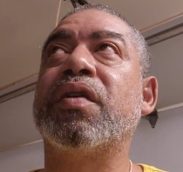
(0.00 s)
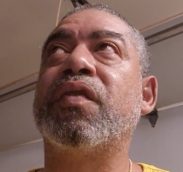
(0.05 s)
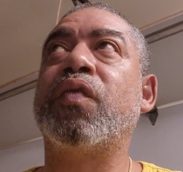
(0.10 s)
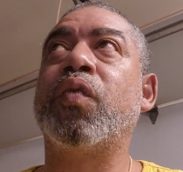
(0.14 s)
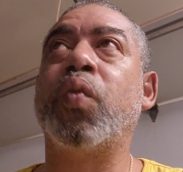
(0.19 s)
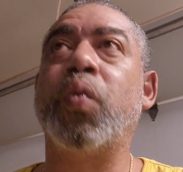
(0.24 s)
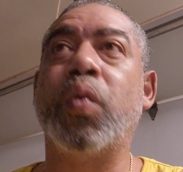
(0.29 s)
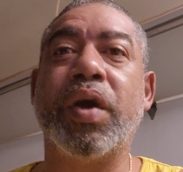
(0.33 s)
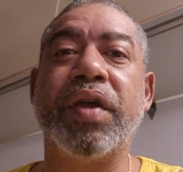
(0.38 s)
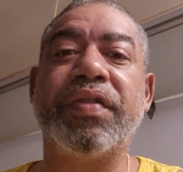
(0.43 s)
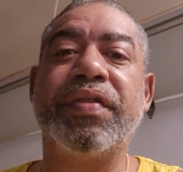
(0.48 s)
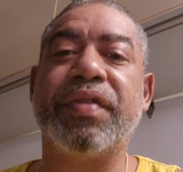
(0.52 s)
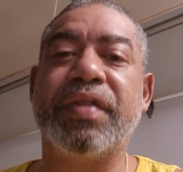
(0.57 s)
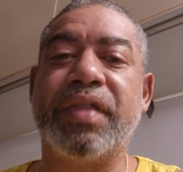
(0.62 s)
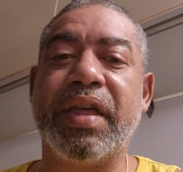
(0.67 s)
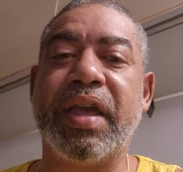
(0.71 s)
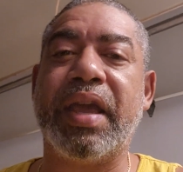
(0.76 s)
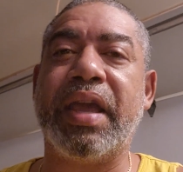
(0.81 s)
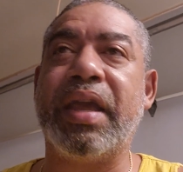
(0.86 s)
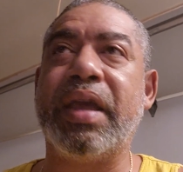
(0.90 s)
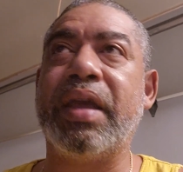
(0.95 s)
of what
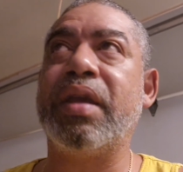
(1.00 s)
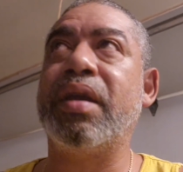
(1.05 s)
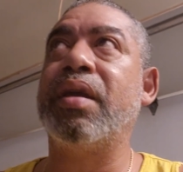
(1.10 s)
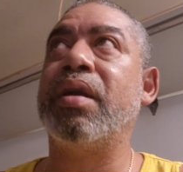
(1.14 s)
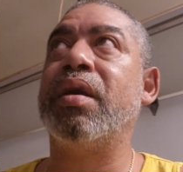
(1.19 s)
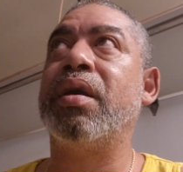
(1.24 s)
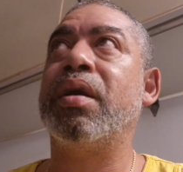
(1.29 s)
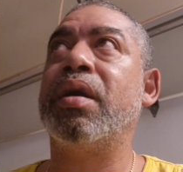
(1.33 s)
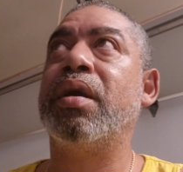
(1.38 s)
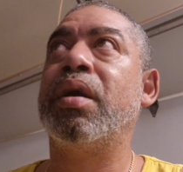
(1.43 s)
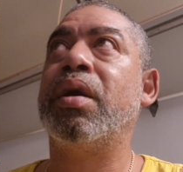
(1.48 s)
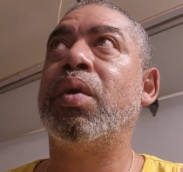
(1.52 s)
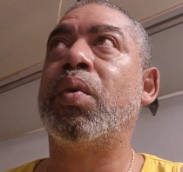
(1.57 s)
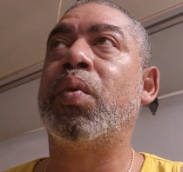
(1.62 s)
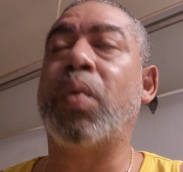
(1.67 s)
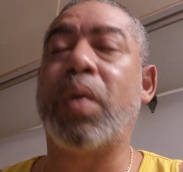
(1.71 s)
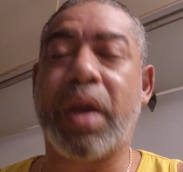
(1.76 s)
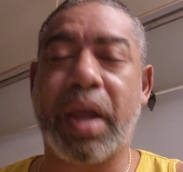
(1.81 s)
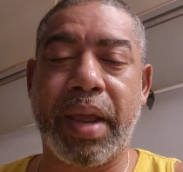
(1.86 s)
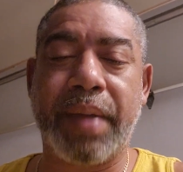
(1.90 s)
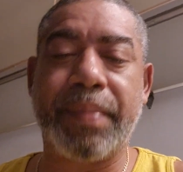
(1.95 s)
they
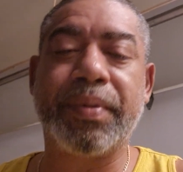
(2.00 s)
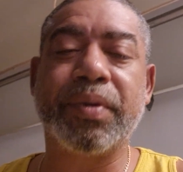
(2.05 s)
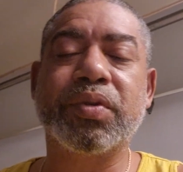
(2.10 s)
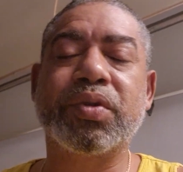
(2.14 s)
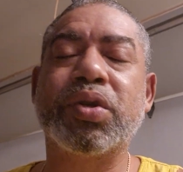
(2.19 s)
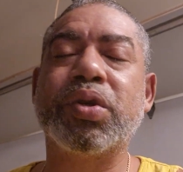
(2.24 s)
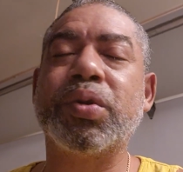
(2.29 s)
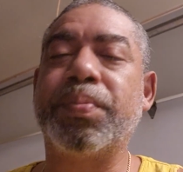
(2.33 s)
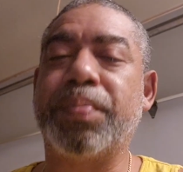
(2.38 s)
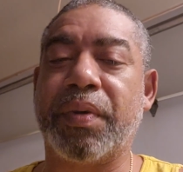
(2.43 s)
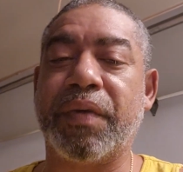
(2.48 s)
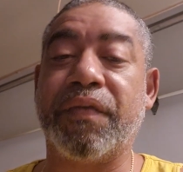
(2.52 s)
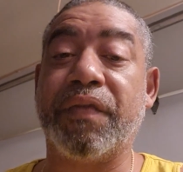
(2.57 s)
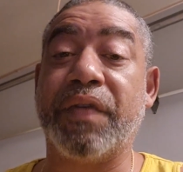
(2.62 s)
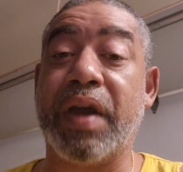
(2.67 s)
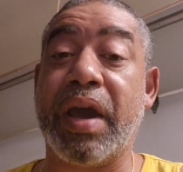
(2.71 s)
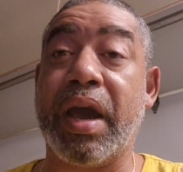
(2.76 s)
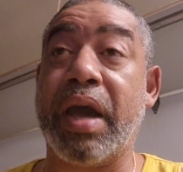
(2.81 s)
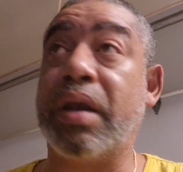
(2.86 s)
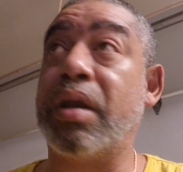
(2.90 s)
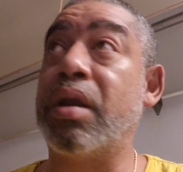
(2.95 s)
were able to
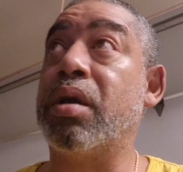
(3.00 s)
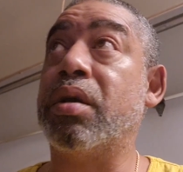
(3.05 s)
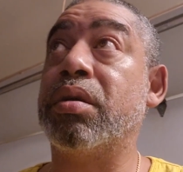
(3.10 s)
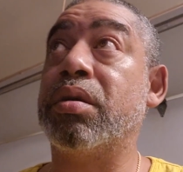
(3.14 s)
provide.